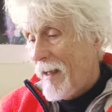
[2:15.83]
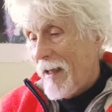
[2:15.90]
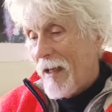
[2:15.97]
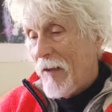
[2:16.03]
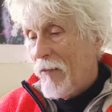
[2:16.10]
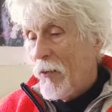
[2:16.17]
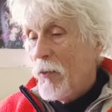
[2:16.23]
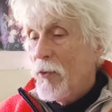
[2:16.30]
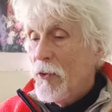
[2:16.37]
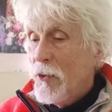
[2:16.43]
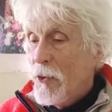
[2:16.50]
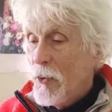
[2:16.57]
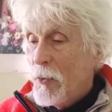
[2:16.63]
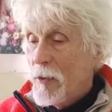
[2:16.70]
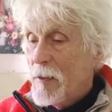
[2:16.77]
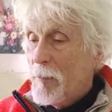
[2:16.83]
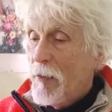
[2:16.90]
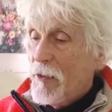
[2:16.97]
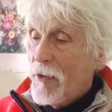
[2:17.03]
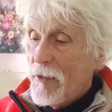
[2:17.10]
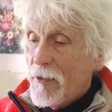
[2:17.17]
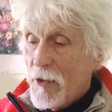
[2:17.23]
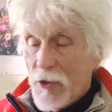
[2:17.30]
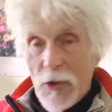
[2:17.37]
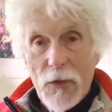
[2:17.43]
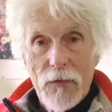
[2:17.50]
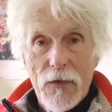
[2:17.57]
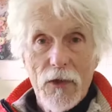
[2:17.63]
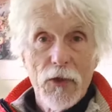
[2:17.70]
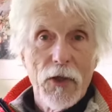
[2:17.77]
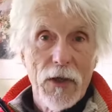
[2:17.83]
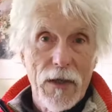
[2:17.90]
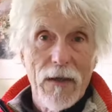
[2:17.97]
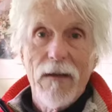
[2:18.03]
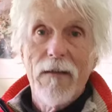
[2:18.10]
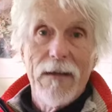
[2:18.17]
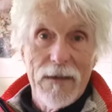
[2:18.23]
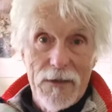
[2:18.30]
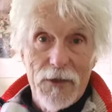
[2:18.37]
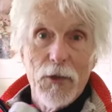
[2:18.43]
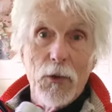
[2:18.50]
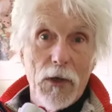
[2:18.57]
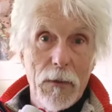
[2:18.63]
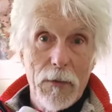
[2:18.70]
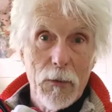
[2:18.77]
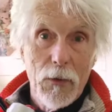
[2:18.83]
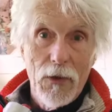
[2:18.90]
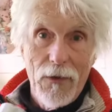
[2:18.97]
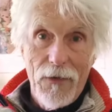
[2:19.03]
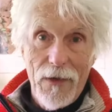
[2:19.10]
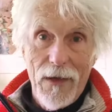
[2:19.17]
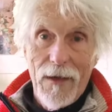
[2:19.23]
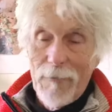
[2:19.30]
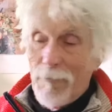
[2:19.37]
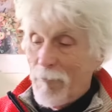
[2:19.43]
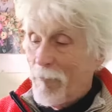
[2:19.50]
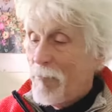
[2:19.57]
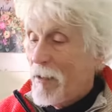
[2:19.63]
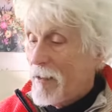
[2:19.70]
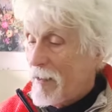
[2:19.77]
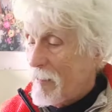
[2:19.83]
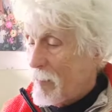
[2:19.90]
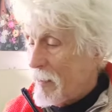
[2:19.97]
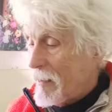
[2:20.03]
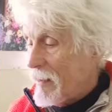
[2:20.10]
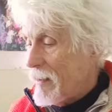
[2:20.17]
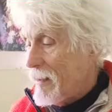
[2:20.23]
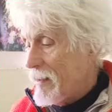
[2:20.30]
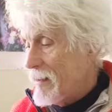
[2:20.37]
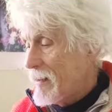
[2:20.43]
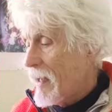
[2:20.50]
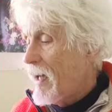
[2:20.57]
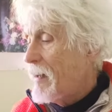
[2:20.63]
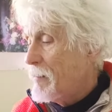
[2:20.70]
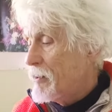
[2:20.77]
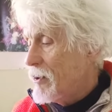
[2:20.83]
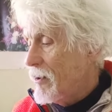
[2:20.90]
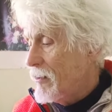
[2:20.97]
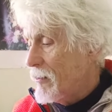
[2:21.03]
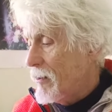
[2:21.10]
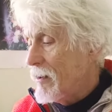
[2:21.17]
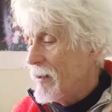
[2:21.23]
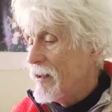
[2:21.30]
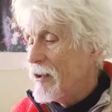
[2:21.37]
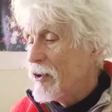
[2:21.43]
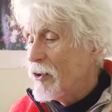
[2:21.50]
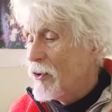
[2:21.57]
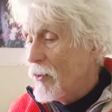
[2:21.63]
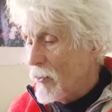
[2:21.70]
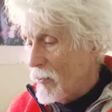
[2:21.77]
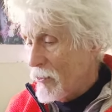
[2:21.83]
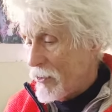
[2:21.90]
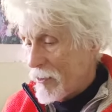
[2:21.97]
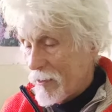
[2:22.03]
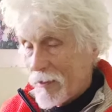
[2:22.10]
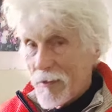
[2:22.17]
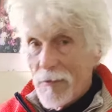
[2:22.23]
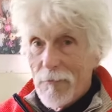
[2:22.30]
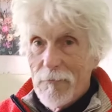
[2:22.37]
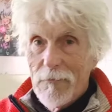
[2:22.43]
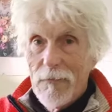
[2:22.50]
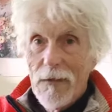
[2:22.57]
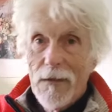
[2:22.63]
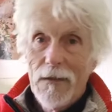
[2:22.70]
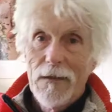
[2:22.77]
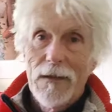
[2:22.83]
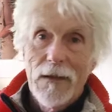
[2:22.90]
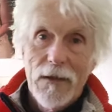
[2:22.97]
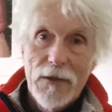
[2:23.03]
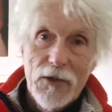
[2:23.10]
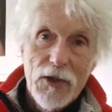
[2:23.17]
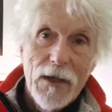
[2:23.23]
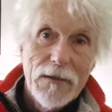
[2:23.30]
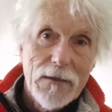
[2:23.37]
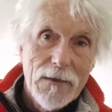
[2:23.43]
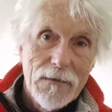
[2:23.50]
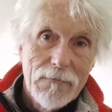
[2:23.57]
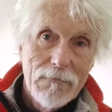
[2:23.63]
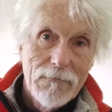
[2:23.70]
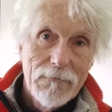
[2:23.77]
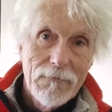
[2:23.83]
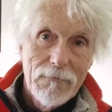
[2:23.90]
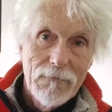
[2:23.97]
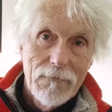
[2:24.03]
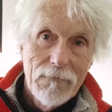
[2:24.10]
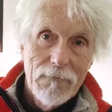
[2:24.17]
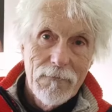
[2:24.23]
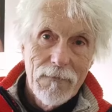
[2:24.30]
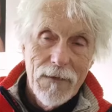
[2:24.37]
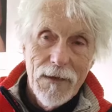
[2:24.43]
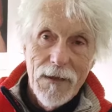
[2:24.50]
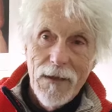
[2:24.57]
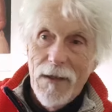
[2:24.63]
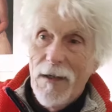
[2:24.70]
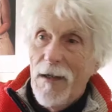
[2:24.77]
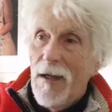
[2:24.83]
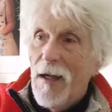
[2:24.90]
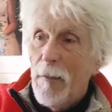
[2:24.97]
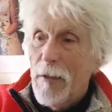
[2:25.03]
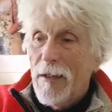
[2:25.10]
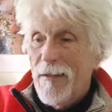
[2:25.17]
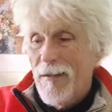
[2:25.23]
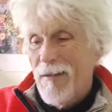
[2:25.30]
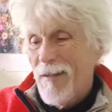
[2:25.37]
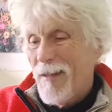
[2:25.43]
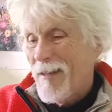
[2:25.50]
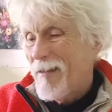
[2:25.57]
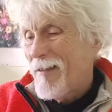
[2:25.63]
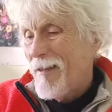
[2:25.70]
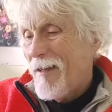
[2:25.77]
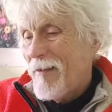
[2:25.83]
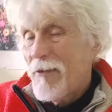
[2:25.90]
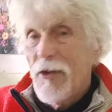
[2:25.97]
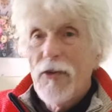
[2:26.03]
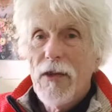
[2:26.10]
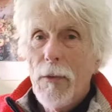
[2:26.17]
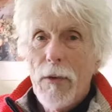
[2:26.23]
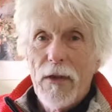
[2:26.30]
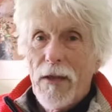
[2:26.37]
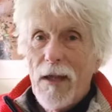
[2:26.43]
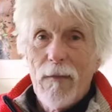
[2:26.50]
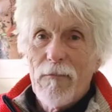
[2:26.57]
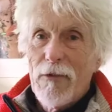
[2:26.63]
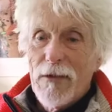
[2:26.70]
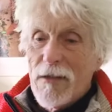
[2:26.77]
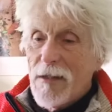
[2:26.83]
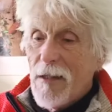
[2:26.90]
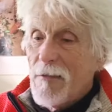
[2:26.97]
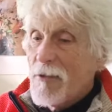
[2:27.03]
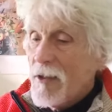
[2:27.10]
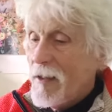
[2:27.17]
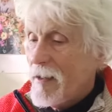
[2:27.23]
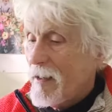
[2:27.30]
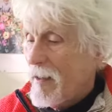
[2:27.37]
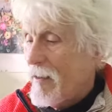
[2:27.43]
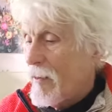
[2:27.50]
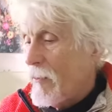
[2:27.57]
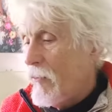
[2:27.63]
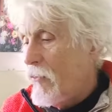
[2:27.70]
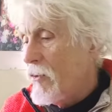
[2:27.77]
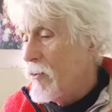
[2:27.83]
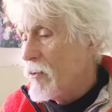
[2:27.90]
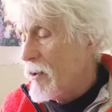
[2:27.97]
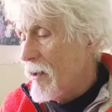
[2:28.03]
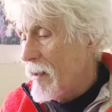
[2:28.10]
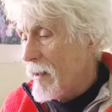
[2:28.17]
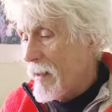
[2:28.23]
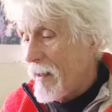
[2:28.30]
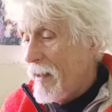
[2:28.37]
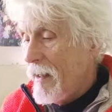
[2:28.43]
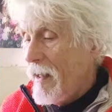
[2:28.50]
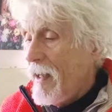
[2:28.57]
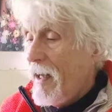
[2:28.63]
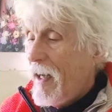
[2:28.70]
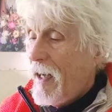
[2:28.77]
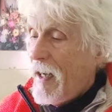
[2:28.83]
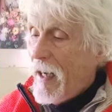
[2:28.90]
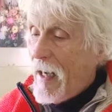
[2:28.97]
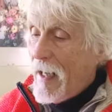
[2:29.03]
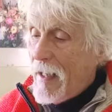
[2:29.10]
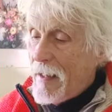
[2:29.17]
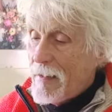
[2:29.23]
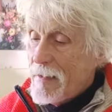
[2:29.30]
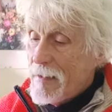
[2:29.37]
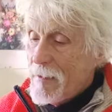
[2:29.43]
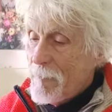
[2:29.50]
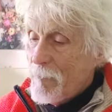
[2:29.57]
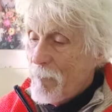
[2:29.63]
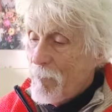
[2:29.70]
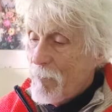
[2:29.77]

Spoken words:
if all you do is put it on your shelf and look at it, it's still going to be worth it. Believe me, it is absolutely gorgeous. The shutter. I mean, I've got no other camera that sounds like it, that feels like it. And